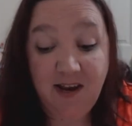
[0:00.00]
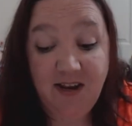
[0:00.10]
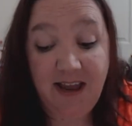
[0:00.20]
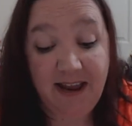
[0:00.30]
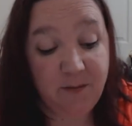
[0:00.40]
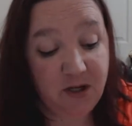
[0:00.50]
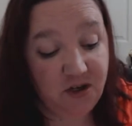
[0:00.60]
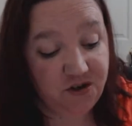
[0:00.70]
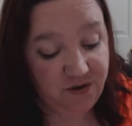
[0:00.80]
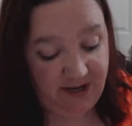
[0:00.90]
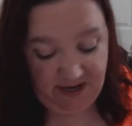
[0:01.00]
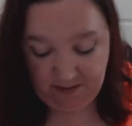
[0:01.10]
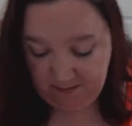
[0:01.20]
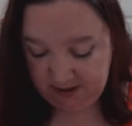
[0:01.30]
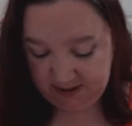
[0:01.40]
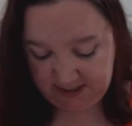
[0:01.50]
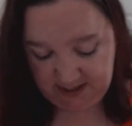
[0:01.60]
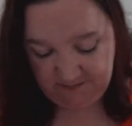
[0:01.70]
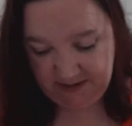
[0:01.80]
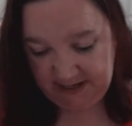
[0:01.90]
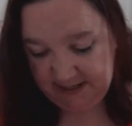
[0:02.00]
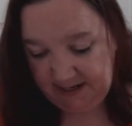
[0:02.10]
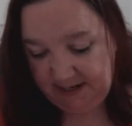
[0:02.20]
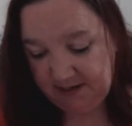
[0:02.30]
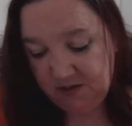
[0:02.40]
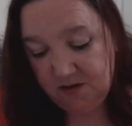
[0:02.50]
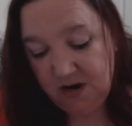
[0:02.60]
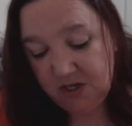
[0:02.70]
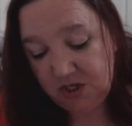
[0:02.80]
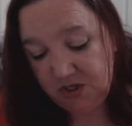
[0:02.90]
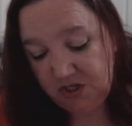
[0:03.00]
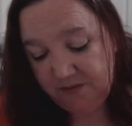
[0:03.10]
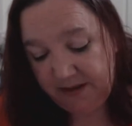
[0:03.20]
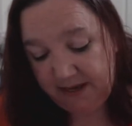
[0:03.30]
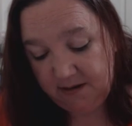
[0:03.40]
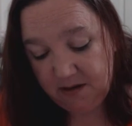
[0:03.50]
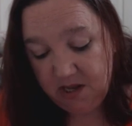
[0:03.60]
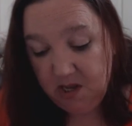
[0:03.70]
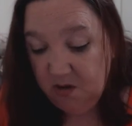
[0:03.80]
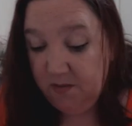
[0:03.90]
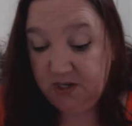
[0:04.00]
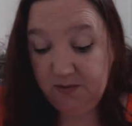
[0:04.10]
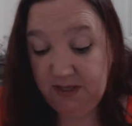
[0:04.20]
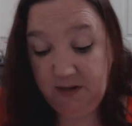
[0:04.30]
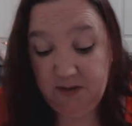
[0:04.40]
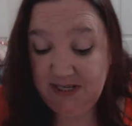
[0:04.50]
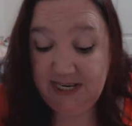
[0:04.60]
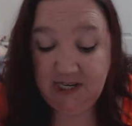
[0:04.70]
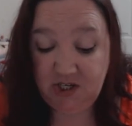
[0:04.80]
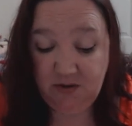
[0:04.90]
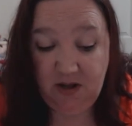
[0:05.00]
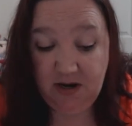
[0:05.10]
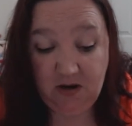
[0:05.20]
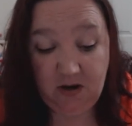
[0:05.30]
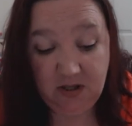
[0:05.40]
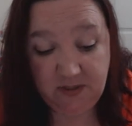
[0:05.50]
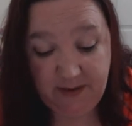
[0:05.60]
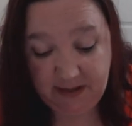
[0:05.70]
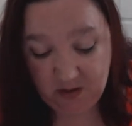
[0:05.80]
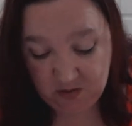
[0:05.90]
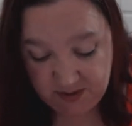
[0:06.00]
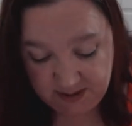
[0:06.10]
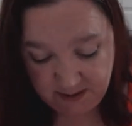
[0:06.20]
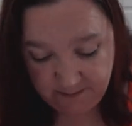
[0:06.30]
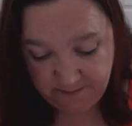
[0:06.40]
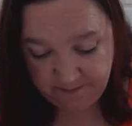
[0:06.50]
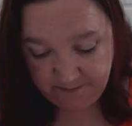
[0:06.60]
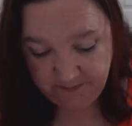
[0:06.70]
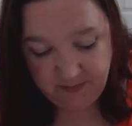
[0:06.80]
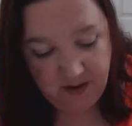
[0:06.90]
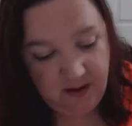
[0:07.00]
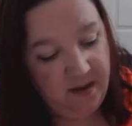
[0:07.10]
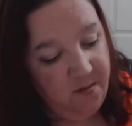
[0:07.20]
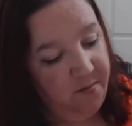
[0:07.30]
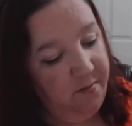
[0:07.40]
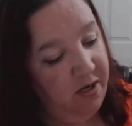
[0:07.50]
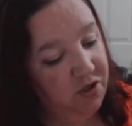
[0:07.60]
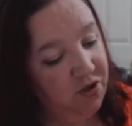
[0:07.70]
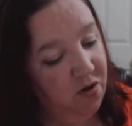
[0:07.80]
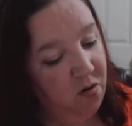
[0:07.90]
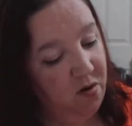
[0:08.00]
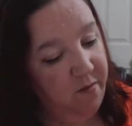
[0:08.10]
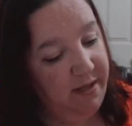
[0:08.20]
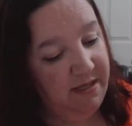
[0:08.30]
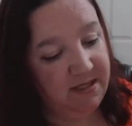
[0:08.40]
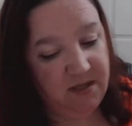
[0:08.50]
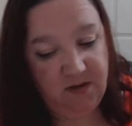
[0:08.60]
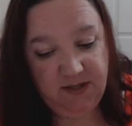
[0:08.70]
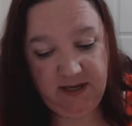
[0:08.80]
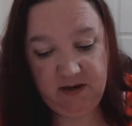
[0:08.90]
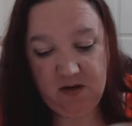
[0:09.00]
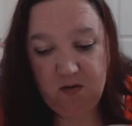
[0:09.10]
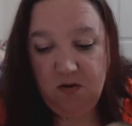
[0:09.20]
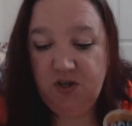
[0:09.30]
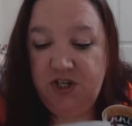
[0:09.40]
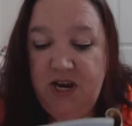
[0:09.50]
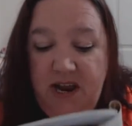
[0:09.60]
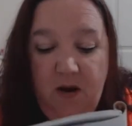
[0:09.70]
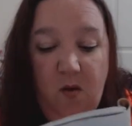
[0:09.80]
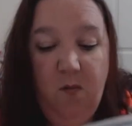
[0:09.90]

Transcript: And you hang them on your tree, which is kind of a nice idea. So they're not too, too big, which really wouldn't take too long at all to make those. Miniature ornaments using crochet.